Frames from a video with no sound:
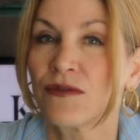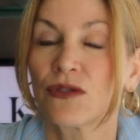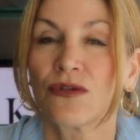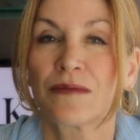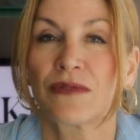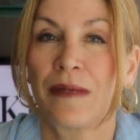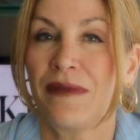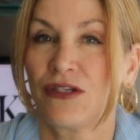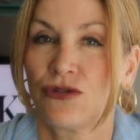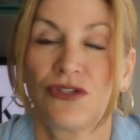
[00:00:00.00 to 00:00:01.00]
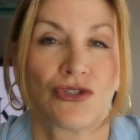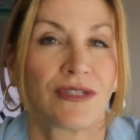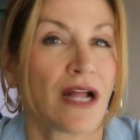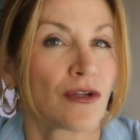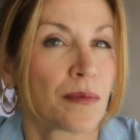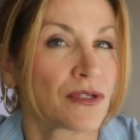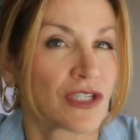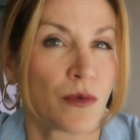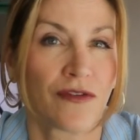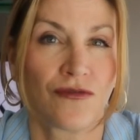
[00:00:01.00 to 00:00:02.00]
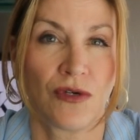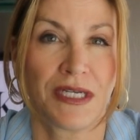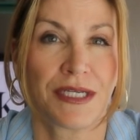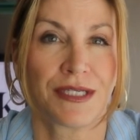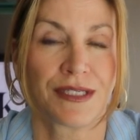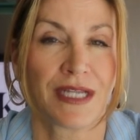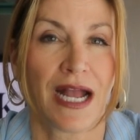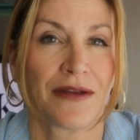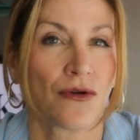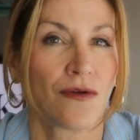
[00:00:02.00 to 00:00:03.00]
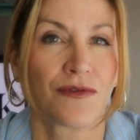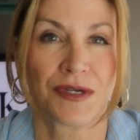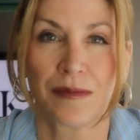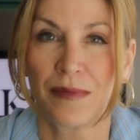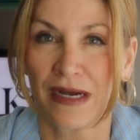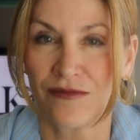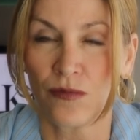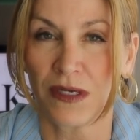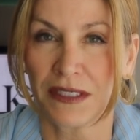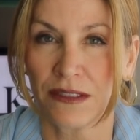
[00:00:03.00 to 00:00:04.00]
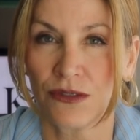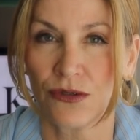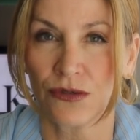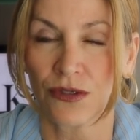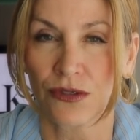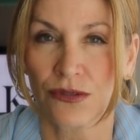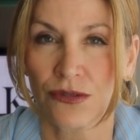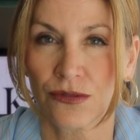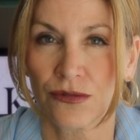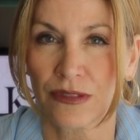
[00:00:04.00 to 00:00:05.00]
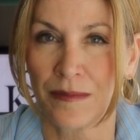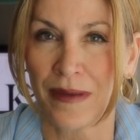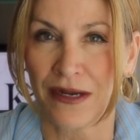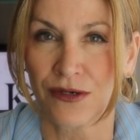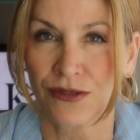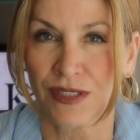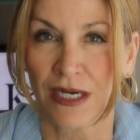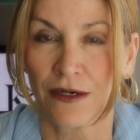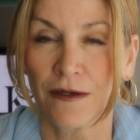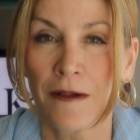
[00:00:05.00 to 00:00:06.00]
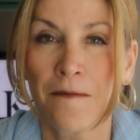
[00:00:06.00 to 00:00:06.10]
to look and make sure that your dollar per square foot is not over and above what your competitors are.